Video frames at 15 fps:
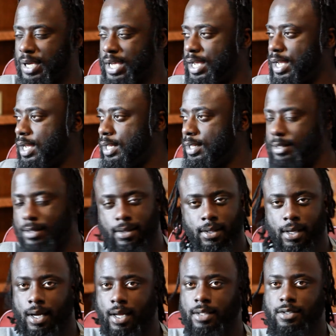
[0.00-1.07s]
bad
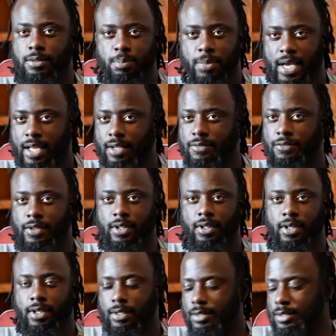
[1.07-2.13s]
thoughts, bad
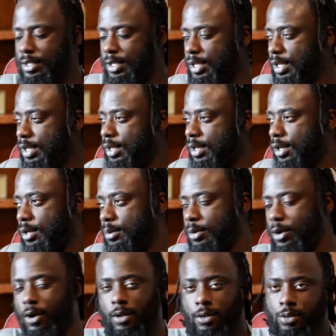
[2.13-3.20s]
feelings,
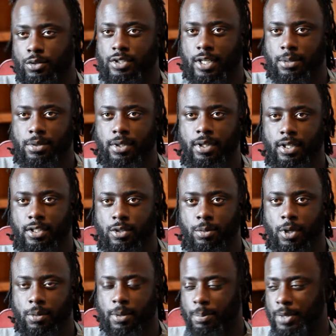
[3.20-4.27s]
all those types of things
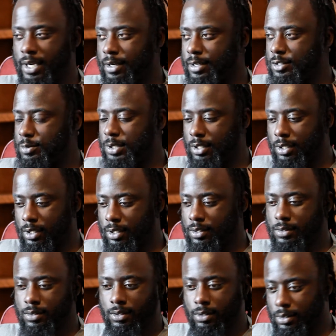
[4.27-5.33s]
about my parents,
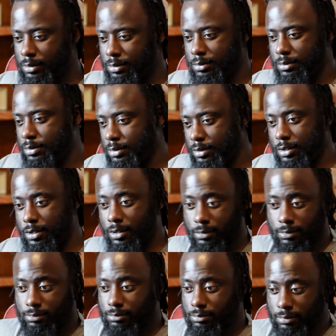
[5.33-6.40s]
because, you
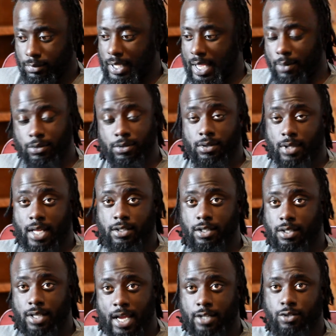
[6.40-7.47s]
know, that's
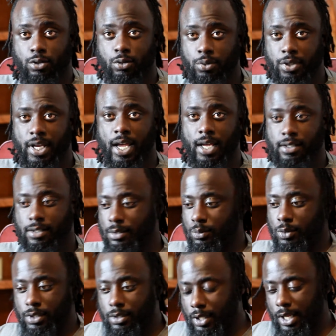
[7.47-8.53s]
a natural
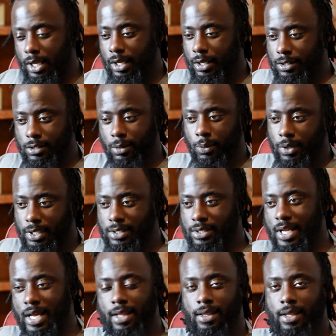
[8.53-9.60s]
reaction when someone is
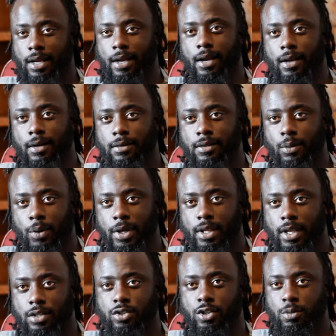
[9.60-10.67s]
not there the way
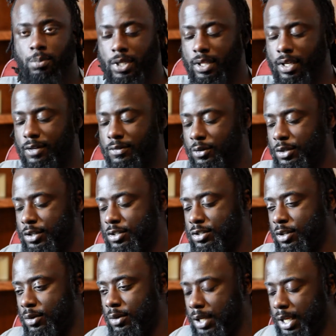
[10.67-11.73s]
they should be there for you.
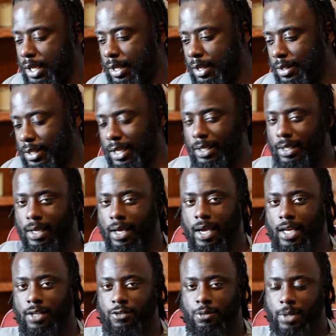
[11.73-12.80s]
So thank
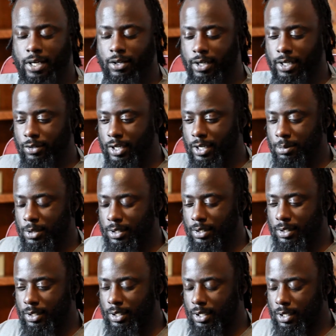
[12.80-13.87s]
God for my great
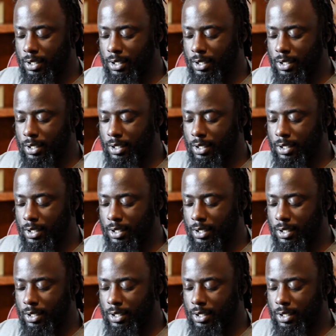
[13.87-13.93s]
grandmother,